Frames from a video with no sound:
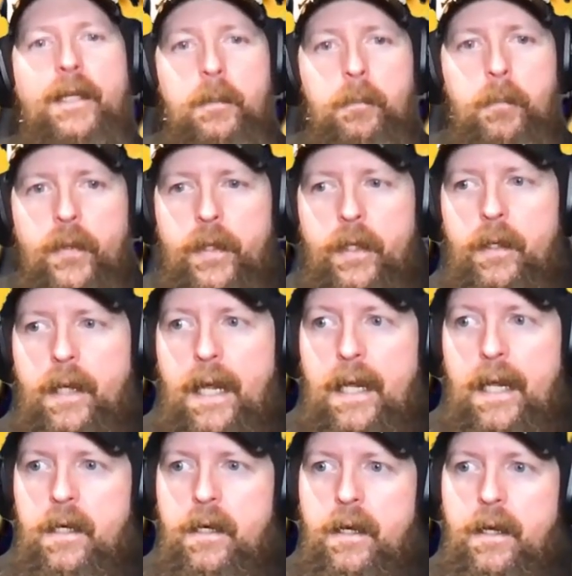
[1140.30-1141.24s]
that input
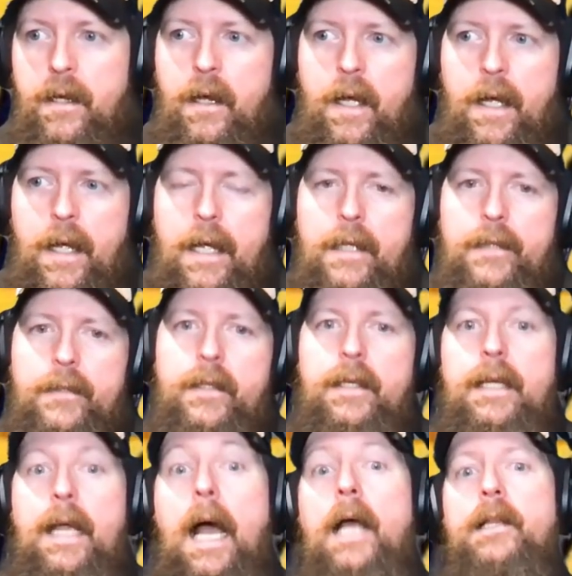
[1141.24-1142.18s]
and
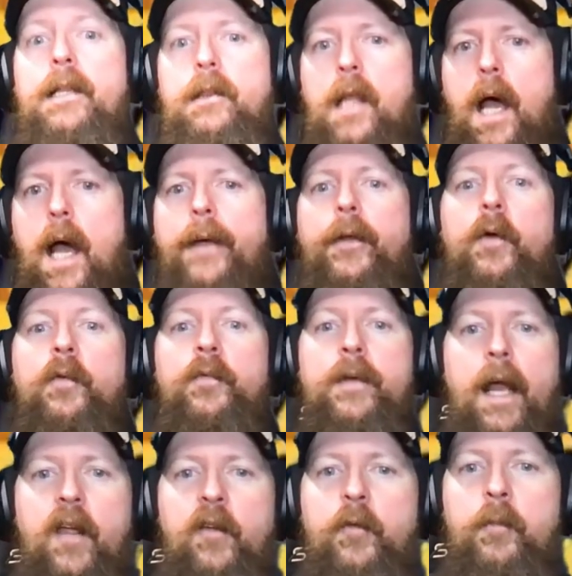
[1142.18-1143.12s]
a lot of
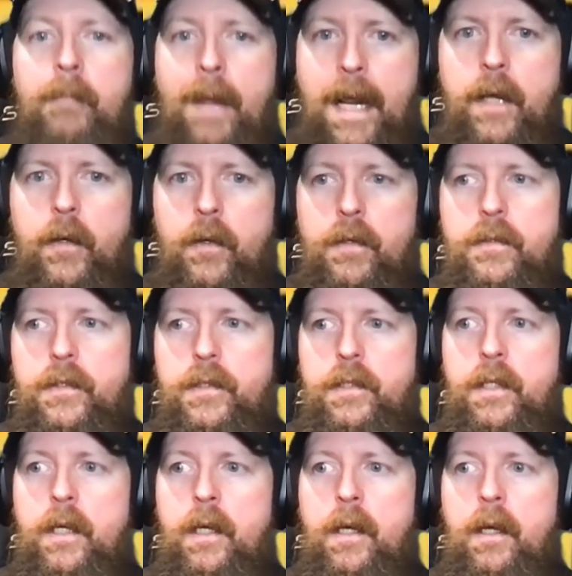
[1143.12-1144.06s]
knife
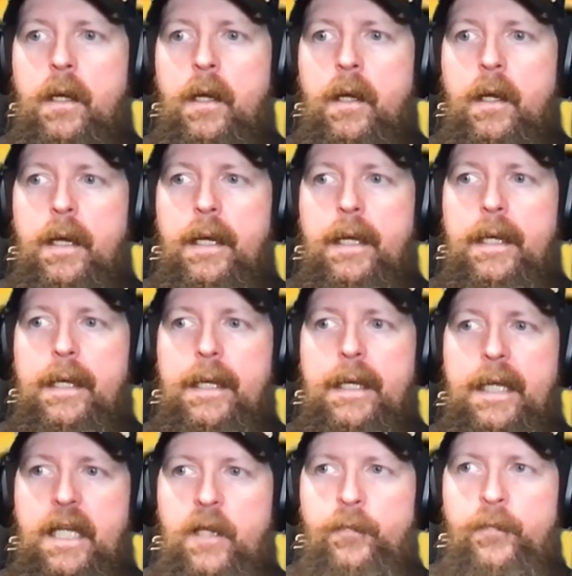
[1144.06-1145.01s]
makers
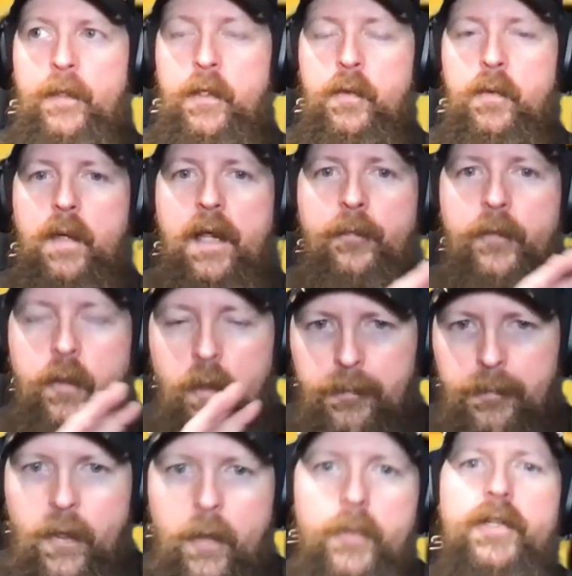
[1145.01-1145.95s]
if you if
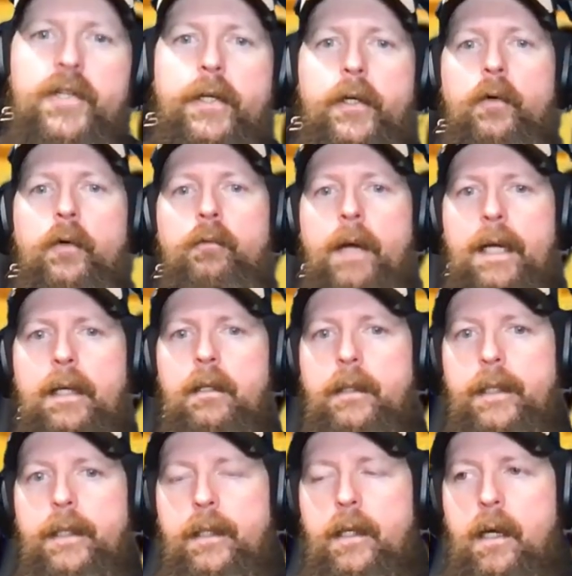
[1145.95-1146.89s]
you approach it
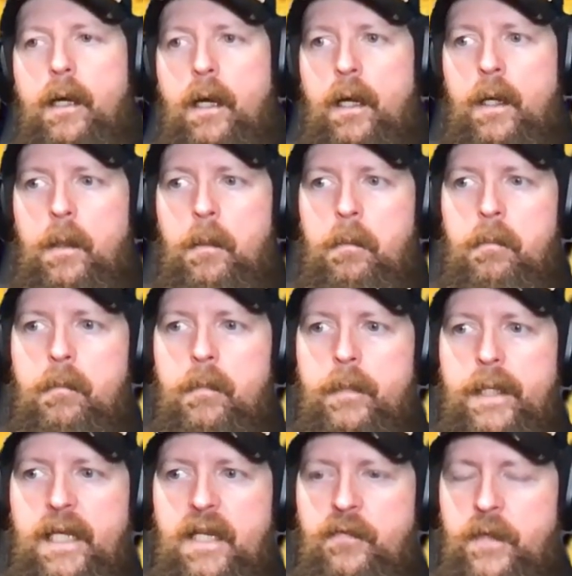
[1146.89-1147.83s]
correctly um,
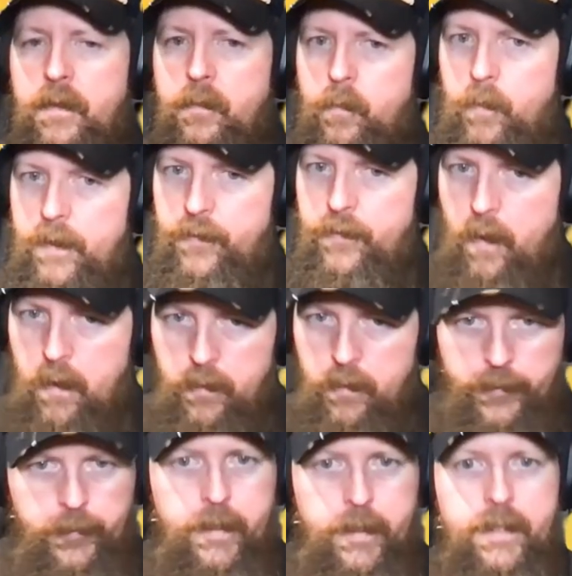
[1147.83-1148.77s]
even with
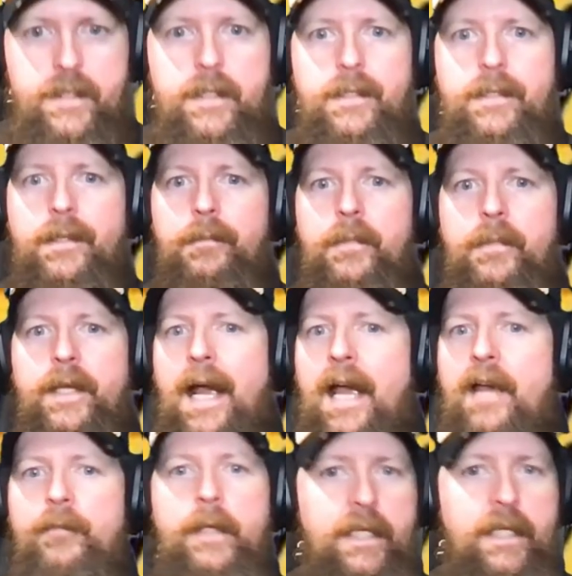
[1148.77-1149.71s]
all the criticism that
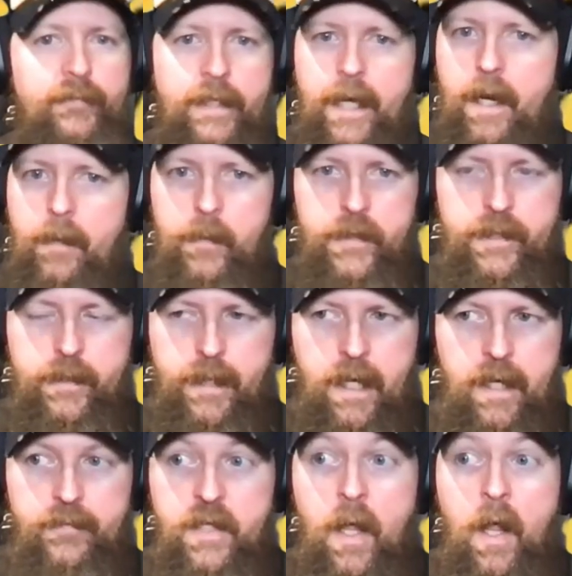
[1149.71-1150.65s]
i've given
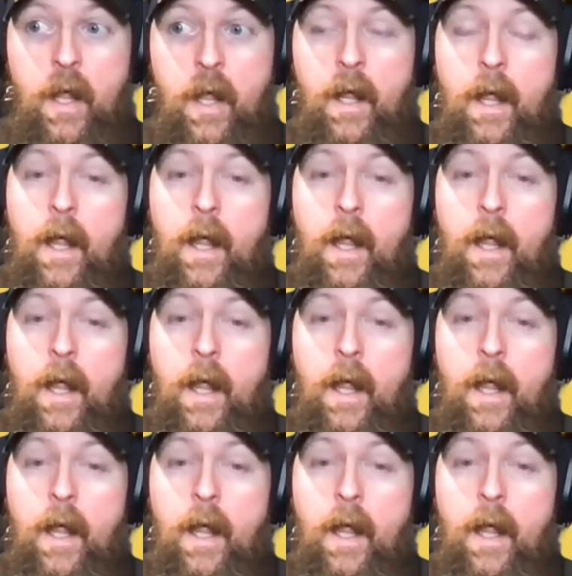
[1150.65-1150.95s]
emerson knives